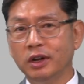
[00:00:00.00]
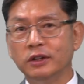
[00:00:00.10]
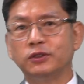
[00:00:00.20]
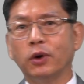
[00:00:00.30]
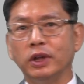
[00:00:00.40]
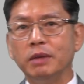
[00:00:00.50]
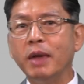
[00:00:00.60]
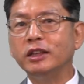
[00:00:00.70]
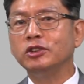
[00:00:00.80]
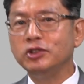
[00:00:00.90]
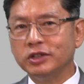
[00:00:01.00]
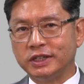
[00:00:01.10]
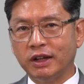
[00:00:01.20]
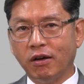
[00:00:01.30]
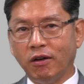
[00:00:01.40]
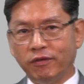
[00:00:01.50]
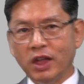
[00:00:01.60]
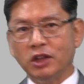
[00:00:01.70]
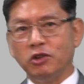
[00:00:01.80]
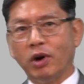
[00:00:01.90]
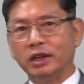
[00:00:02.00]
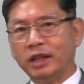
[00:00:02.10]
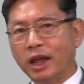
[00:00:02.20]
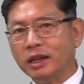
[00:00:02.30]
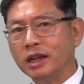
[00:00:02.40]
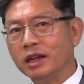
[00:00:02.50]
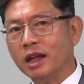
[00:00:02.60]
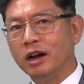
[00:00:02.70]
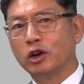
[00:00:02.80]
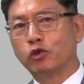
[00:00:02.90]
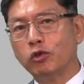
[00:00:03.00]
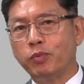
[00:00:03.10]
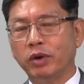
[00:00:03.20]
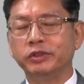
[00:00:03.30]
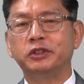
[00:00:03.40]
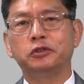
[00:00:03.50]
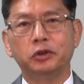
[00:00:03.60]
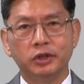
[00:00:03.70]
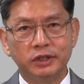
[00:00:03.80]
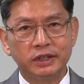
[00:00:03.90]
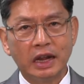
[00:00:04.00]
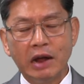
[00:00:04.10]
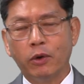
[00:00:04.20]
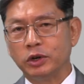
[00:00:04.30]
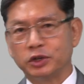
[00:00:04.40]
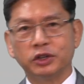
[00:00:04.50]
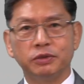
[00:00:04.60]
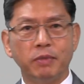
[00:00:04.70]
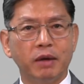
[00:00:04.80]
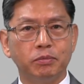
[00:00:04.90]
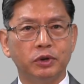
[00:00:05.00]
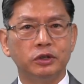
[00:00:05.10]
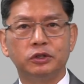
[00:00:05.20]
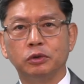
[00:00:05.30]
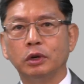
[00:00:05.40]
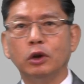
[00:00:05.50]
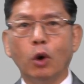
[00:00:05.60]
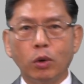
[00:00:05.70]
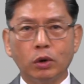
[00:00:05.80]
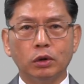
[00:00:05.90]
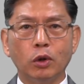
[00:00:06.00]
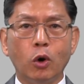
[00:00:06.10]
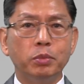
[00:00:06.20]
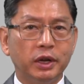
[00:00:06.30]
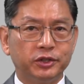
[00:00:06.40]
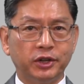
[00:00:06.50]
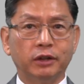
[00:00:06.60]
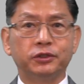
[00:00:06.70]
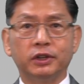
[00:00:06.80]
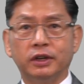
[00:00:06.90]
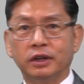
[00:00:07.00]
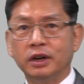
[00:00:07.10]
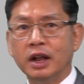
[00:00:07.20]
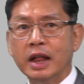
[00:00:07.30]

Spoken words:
So imagine yourself, you are taking a group of students or church members to a local homeless shelter